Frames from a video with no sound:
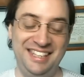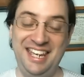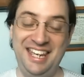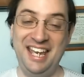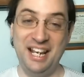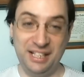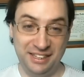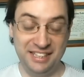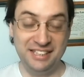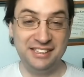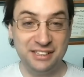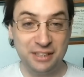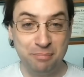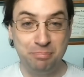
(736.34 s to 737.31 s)
this
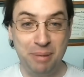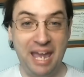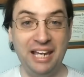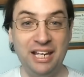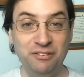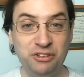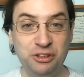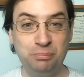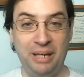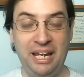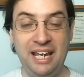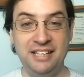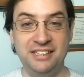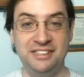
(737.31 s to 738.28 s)
is a Bank of
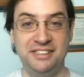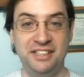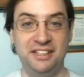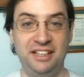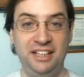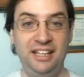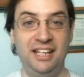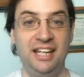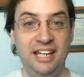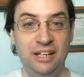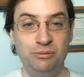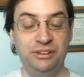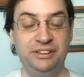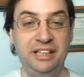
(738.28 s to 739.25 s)
Japan study,
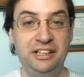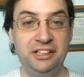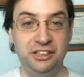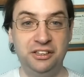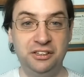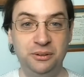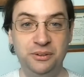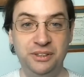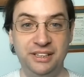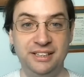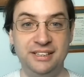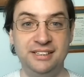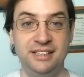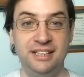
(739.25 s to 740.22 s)
and what they conclude
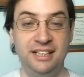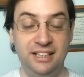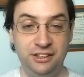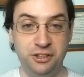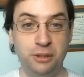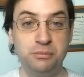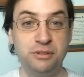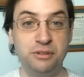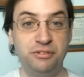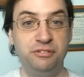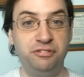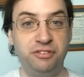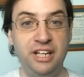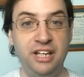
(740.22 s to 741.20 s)
is, in terms of
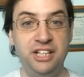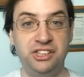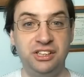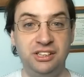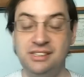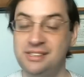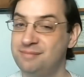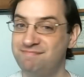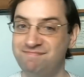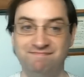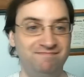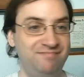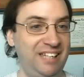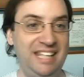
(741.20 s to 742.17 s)
inflation,
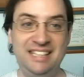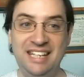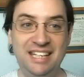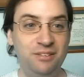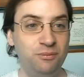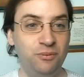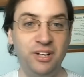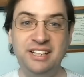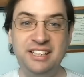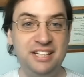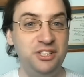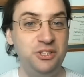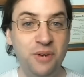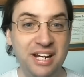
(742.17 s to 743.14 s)
it
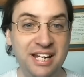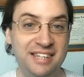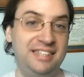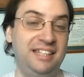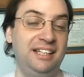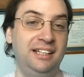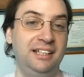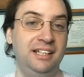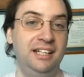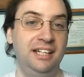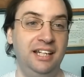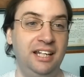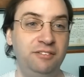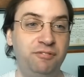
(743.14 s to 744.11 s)
didn't do anything.
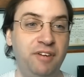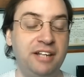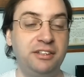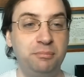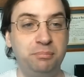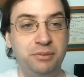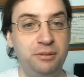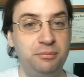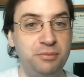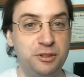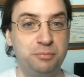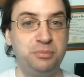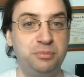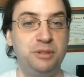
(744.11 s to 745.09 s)
In fact,
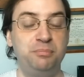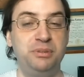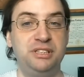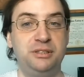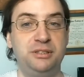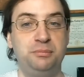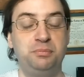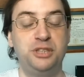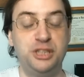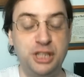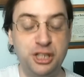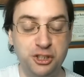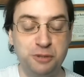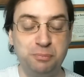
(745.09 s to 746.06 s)

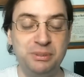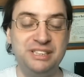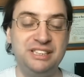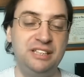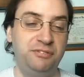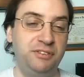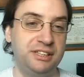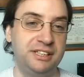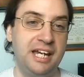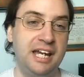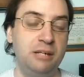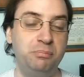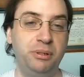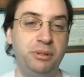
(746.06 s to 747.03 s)
their specific
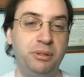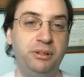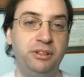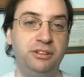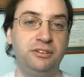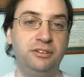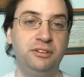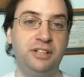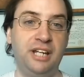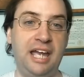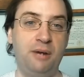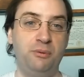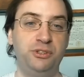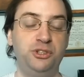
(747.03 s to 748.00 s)
time period to look
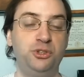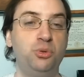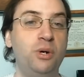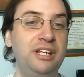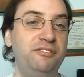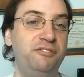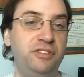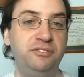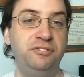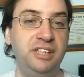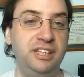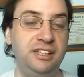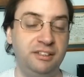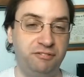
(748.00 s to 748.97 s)
at was
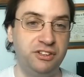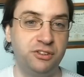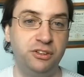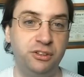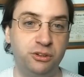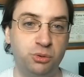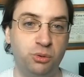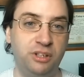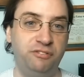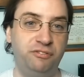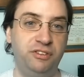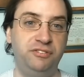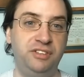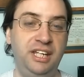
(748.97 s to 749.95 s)
2015, the fiscal year
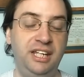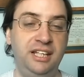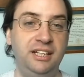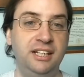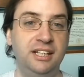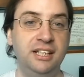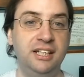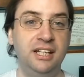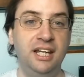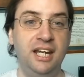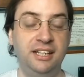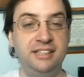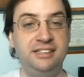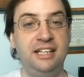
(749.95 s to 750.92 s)
2015.
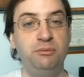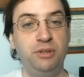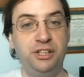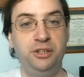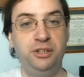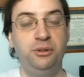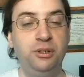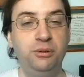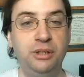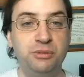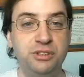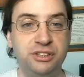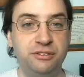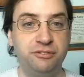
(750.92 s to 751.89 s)
And they said when QQE
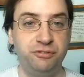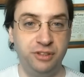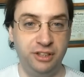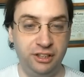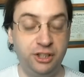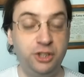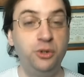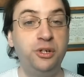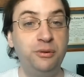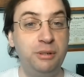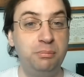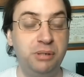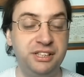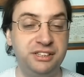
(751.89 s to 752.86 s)
was in
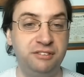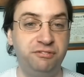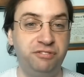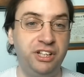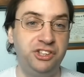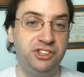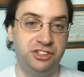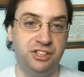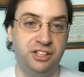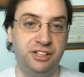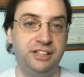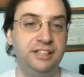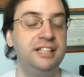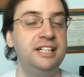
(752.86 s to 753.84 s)
QQE plus inflation
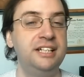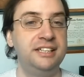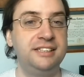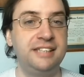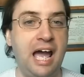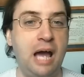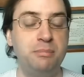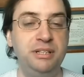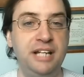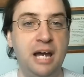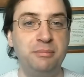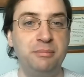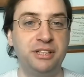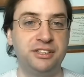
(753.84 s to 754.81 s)
target, this
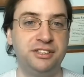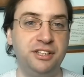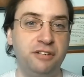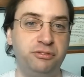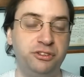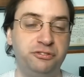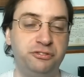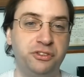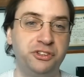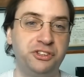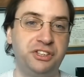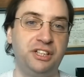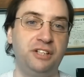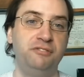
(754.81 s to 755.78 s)
Abenomics stuff was
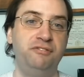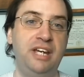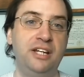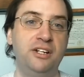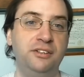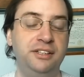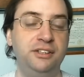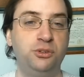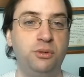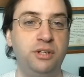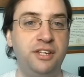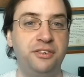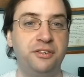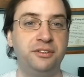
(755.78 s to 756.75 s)
first unveiled in
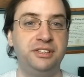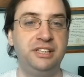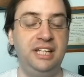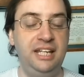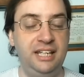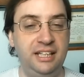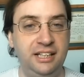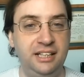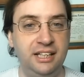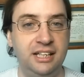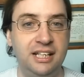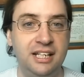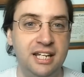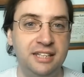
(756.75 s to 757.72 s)
2013,
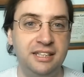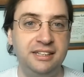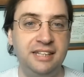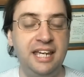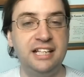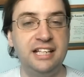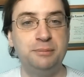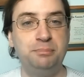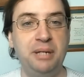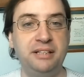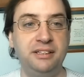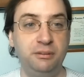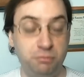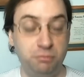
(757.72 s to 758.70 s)
that they
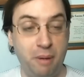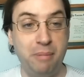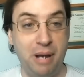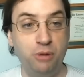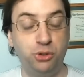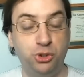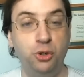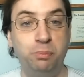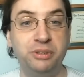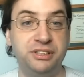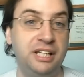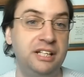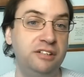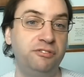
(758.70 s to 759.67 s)
expected about
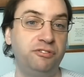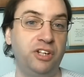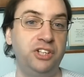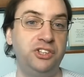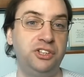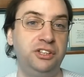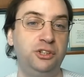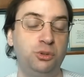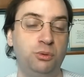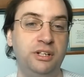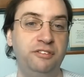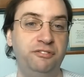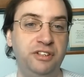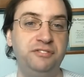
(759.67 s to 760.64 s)
2% inflation in
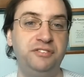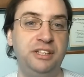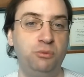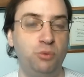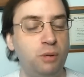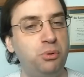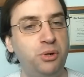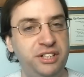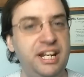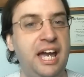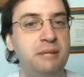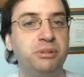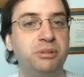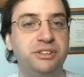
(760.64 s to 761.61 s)
2015,
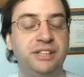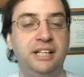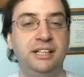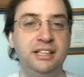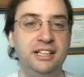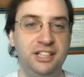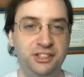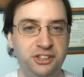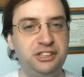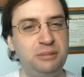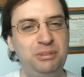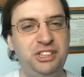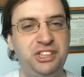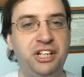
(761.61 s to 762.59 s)
1.9%. Just to
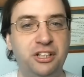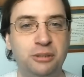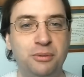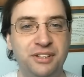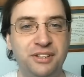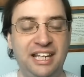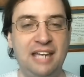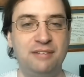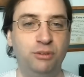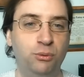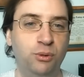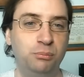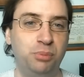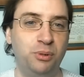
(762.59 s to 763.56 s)
be charitable, they gave it
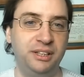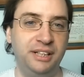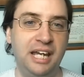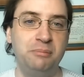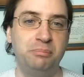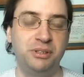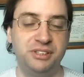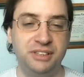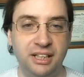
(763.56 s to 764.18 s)
1.9%.